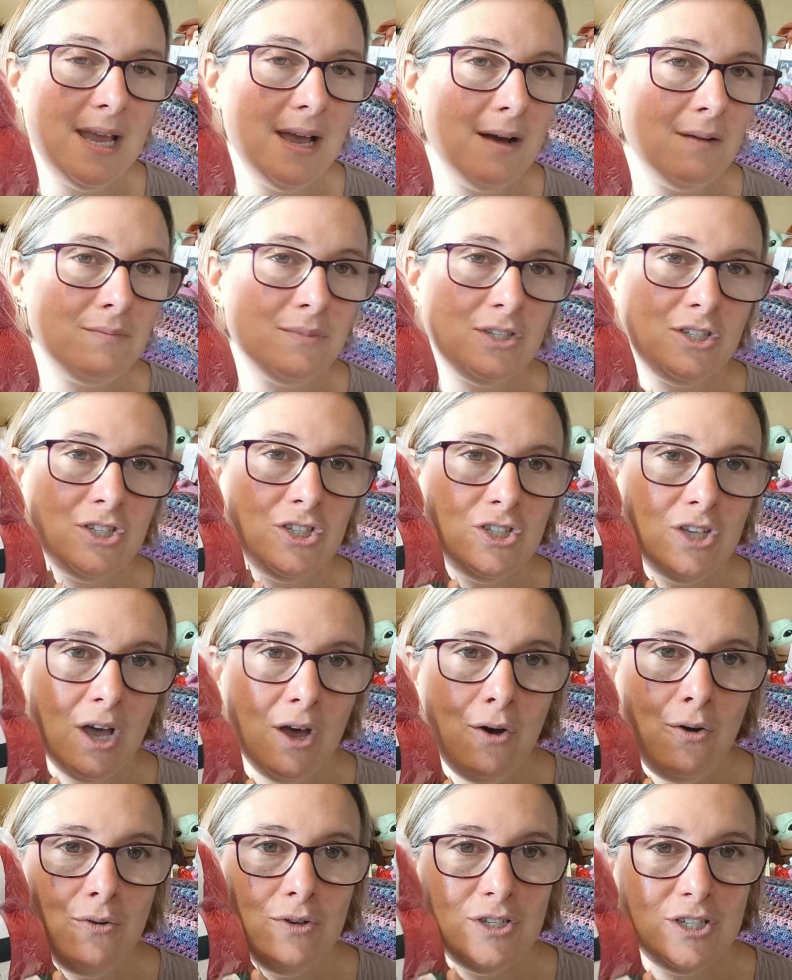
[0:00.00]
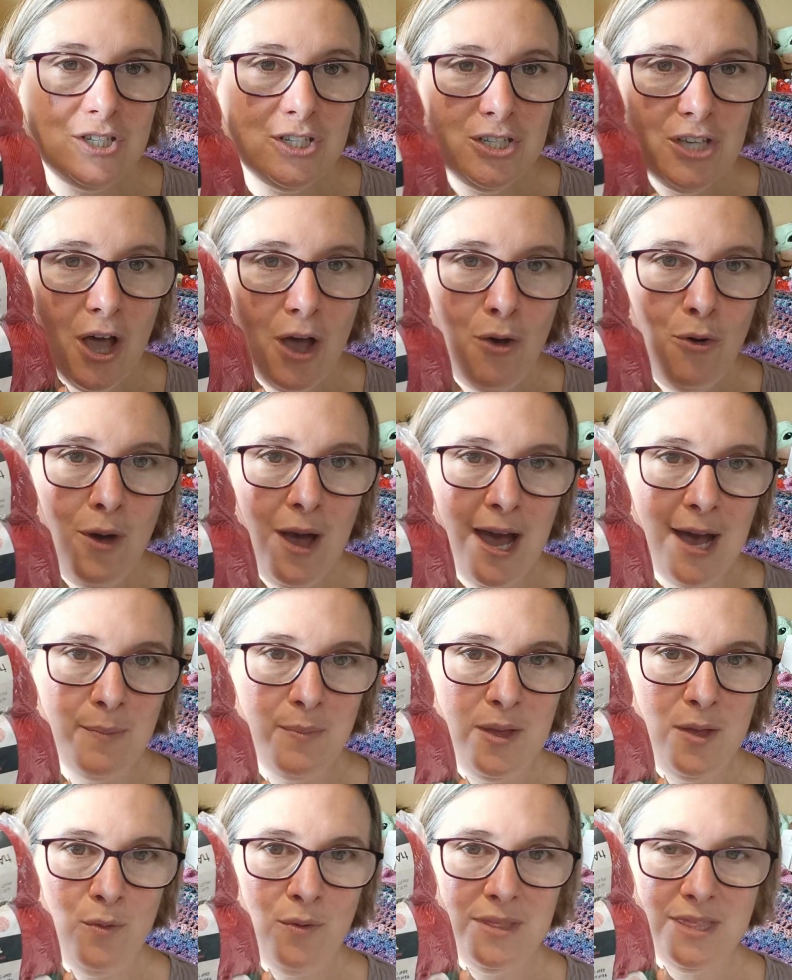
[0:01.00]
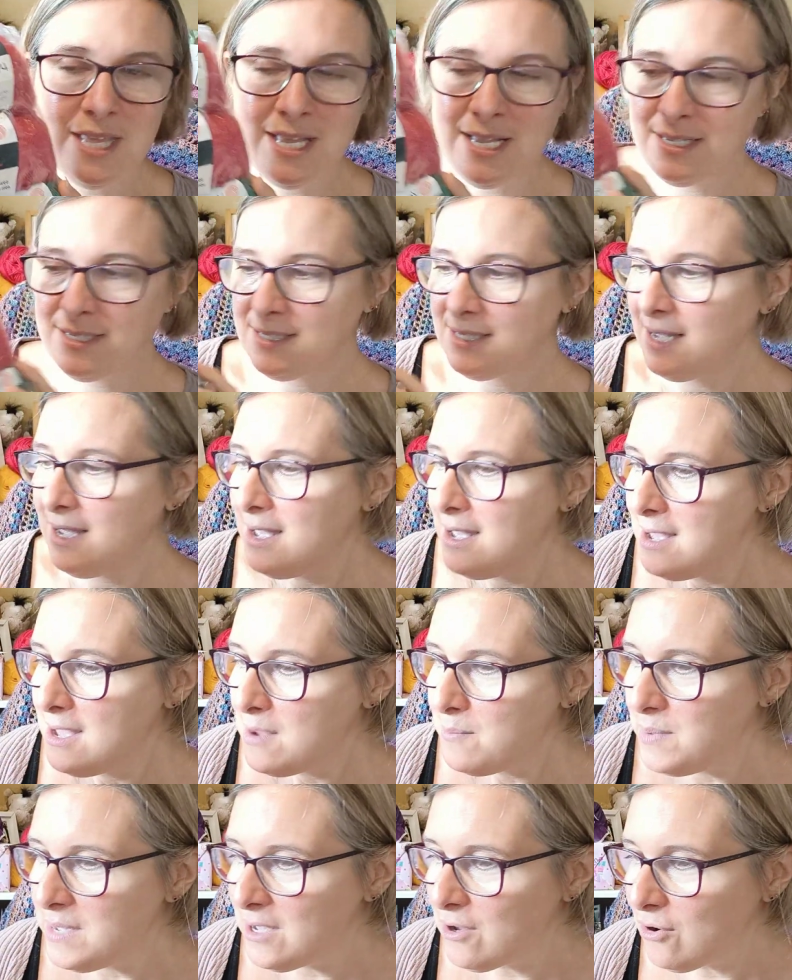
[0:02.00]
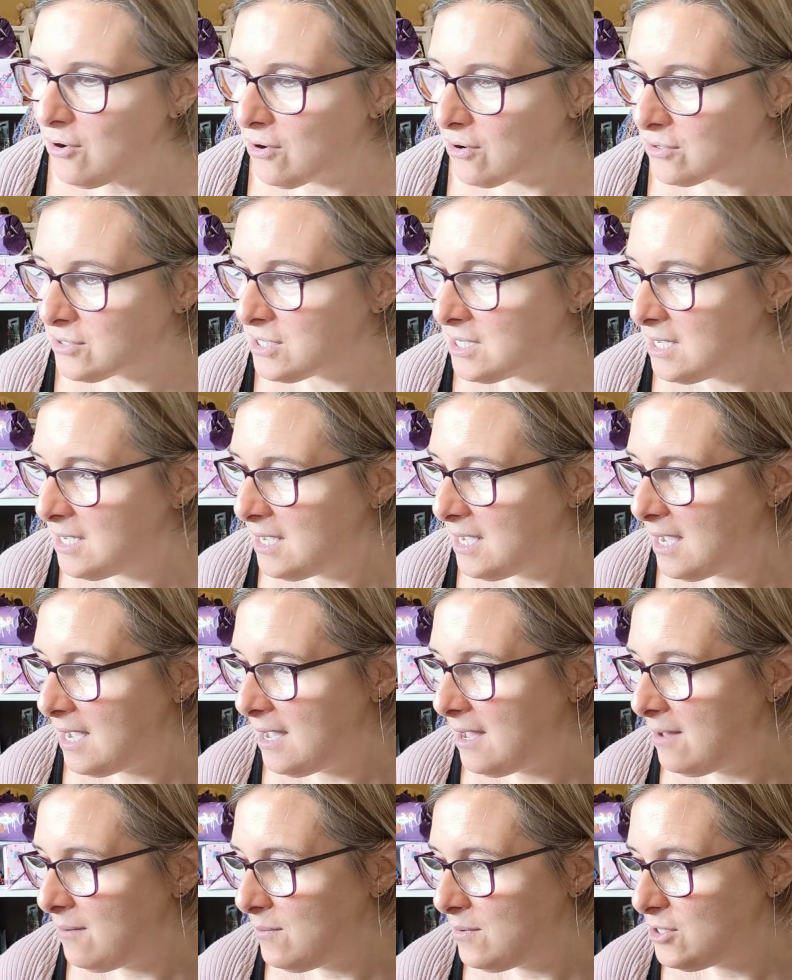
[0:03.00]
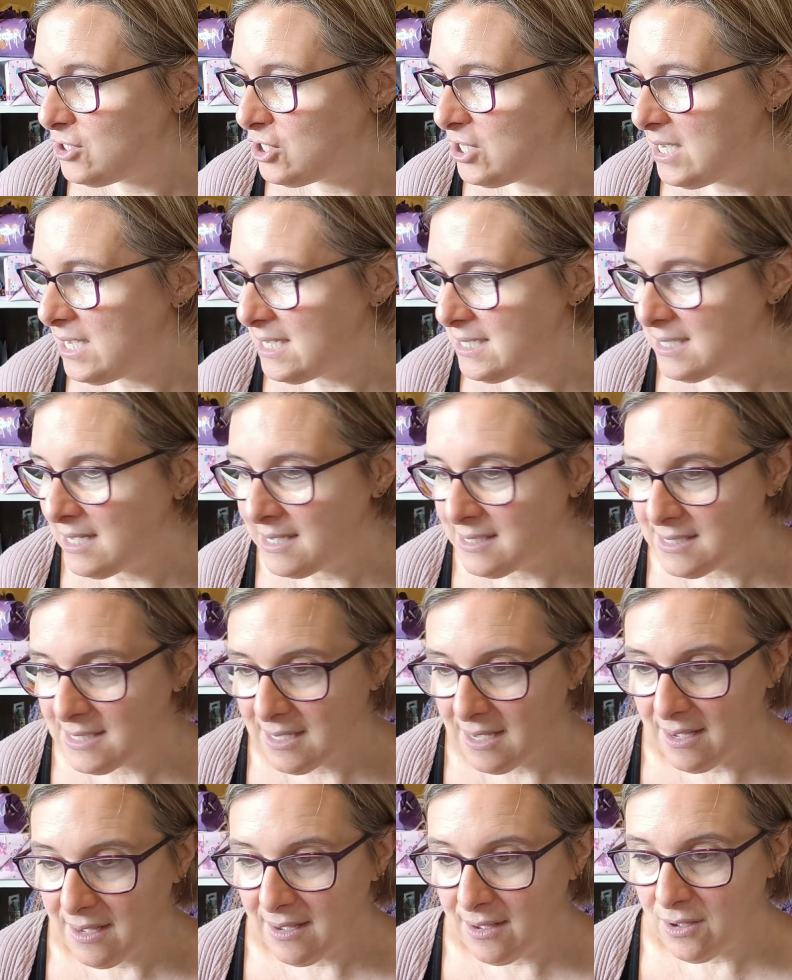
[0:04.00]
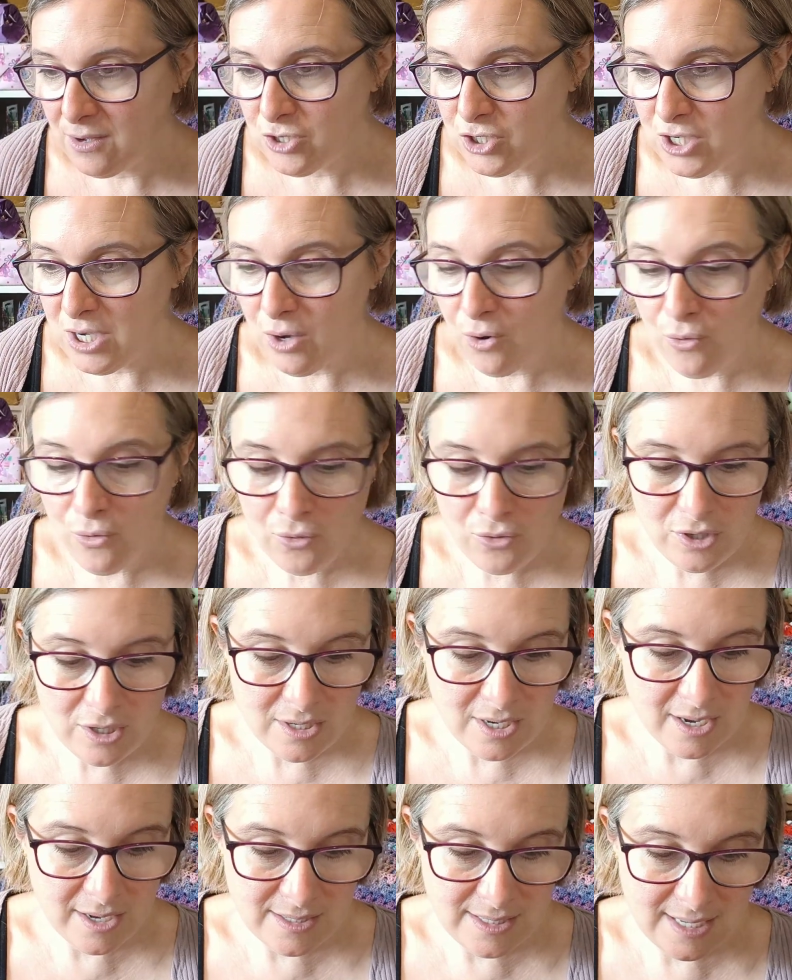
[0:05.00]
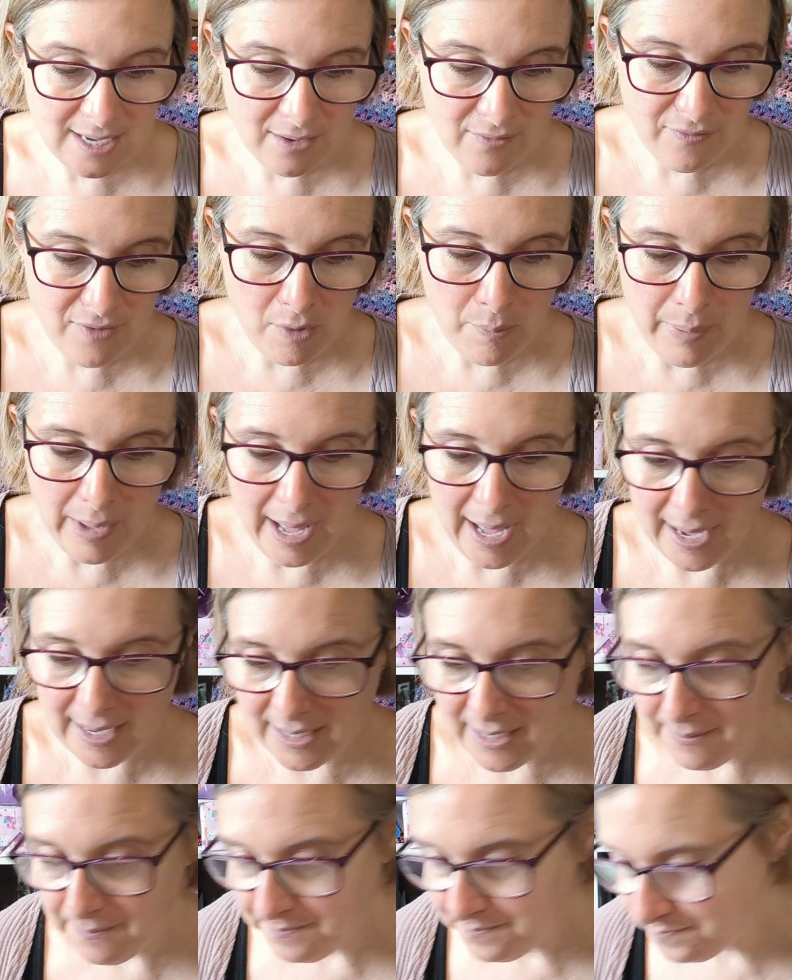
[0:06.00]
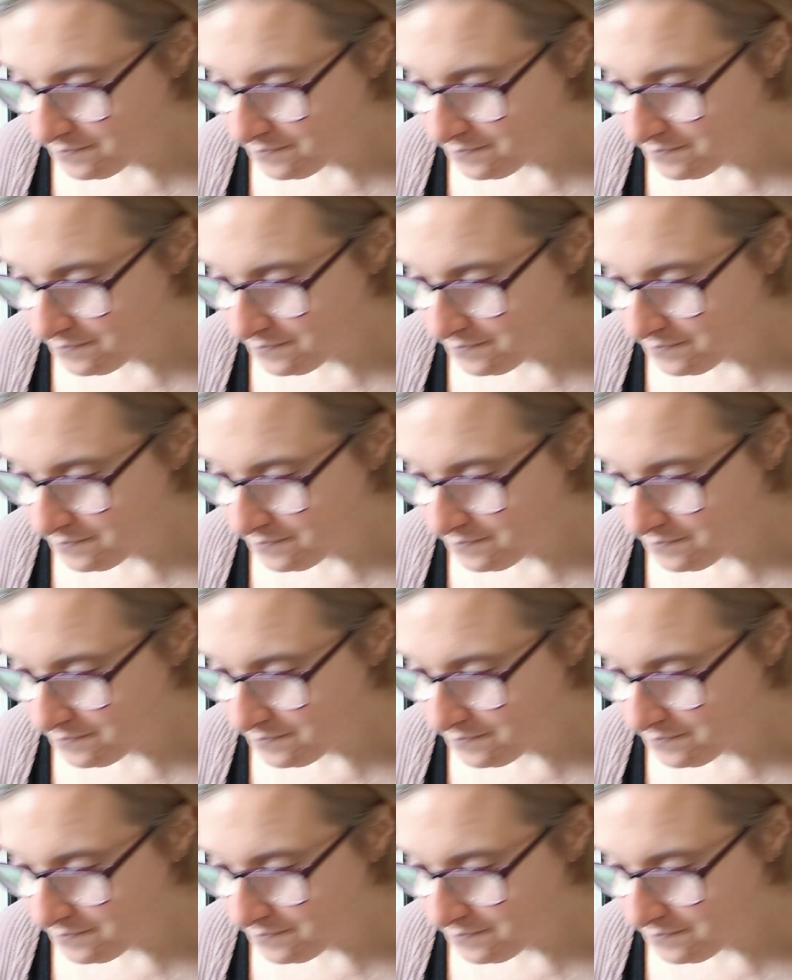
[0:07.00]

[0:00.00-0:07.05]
am so happy with this, because she ordered herself a pack